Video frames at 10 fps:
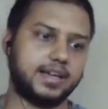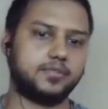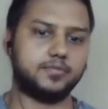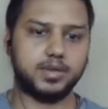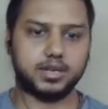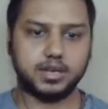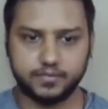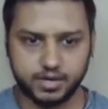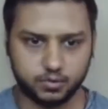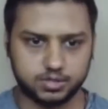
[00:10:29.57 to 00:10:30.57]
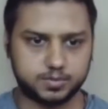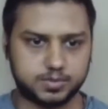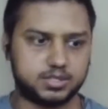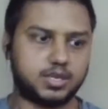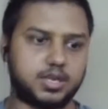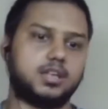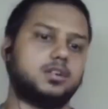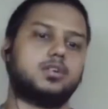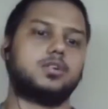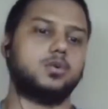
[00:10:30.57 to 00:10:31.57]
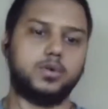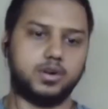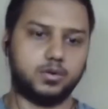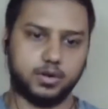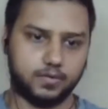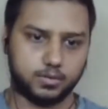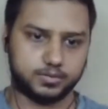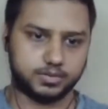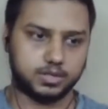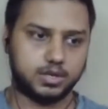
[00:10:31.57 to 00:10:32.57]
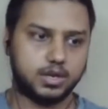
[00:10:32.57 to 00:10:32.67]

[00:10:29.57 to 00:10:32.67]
have been a Windows person, I cannot go into DevOps.